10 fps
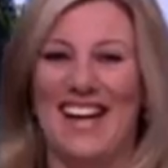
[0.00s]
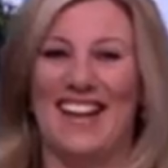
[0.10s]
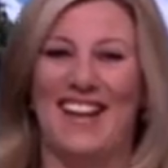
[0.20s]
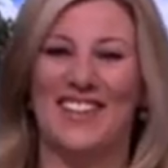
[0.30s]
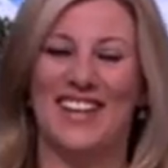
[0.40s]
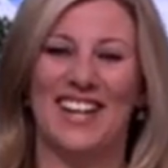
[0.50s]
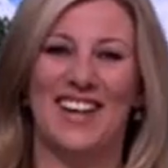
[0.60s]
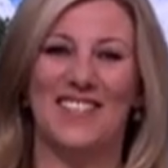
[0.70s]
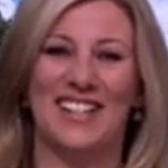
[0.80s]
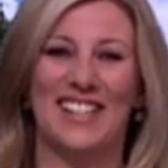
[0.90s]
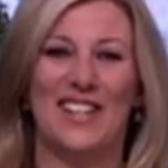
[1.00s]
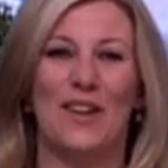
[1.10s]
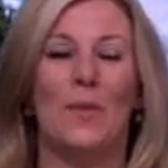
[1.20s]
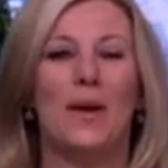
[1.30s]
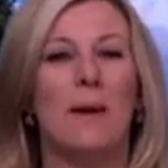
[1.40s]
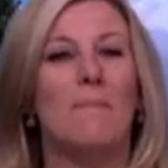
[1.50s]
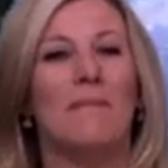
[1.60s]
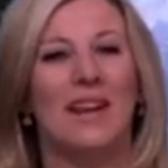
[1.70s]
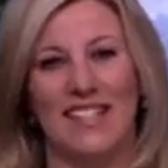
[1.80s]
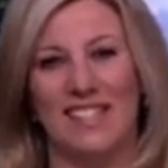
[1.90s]
Hello there, very good evening to you. What a
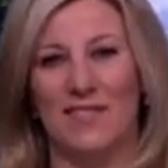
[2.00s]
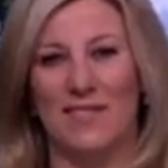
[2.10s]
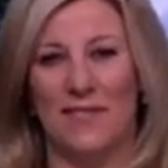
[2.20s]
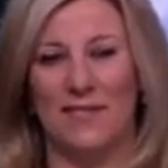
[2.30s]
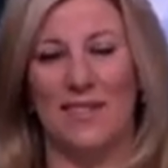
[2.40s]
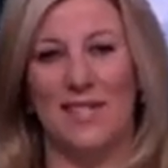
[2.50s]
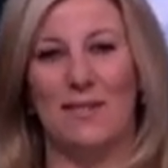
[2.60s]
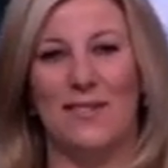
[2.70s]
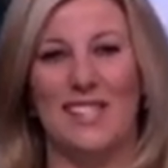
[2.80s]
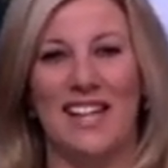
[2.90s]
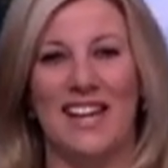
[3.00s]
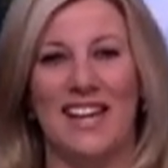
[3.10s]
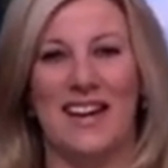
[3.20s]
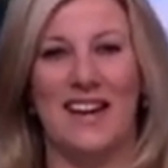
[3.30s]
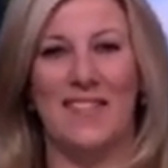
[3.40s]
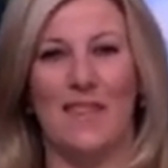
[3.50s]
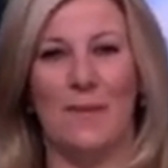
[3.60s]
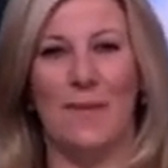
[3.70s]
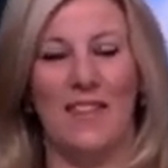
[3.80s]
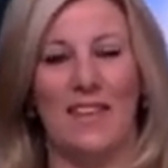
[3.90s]
massive difference we've seen in the
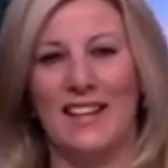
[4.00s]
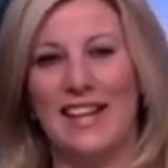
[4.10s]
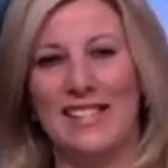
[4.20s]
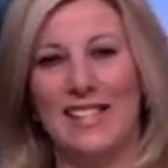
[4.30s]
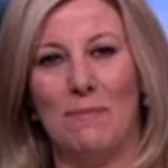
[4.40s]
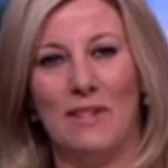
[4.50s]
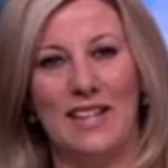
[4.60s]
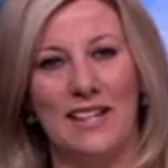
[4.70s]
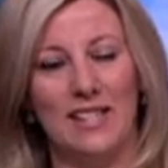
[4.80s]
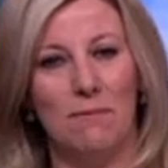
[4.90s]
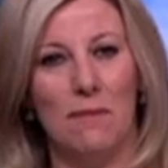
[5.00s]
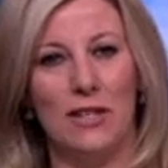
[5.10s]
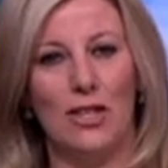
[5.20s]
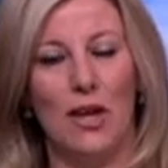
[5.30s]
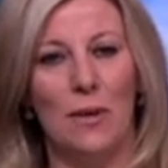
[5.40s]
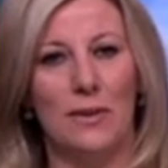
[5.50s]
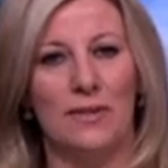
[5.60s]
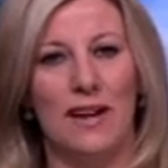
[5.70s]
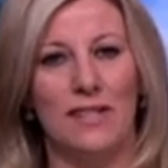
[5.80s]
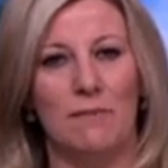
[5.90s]
weather the last couple of days. Some much colder
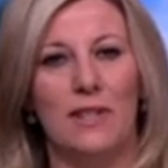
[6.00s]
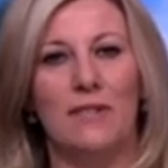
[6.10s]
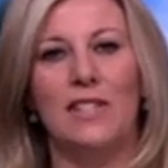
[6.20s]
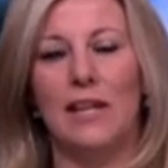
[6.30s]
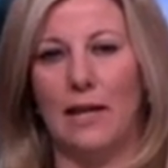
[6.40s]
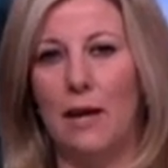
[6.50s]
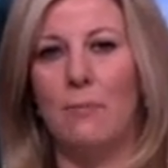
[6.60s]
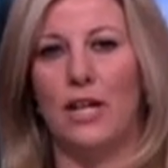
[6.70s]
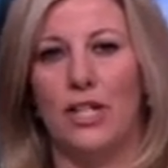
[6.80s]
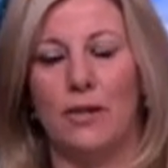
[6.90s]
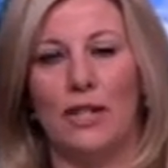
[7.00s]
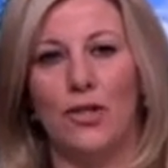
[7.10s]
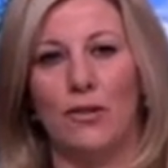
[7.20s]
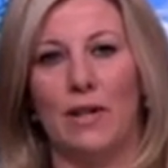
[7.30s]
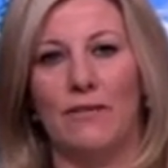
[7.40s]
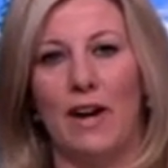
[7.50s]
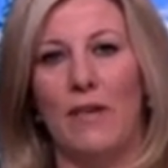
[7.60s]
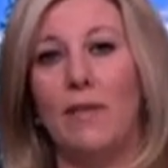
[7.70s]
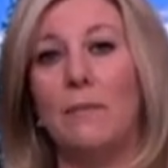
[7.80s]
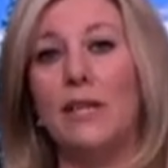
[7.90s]
air has moved in. Low pressure in control of our
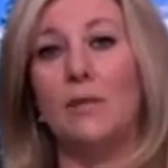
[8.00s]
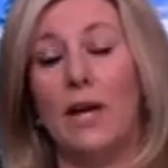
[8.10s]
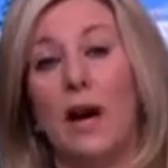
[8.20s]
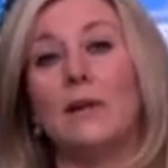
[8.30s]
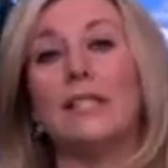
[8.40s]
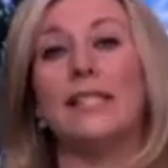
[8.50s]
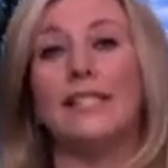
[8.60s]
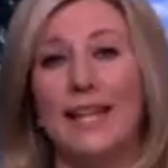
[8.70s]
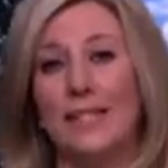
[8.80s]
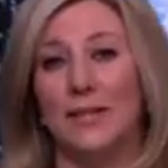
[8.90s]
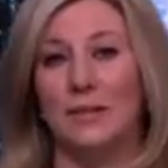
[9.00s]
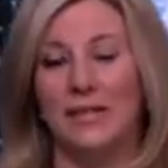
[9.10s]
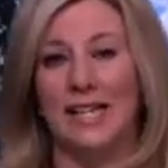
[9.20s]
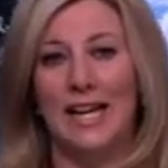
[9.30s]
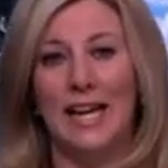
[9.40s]
weather means we are unsettled.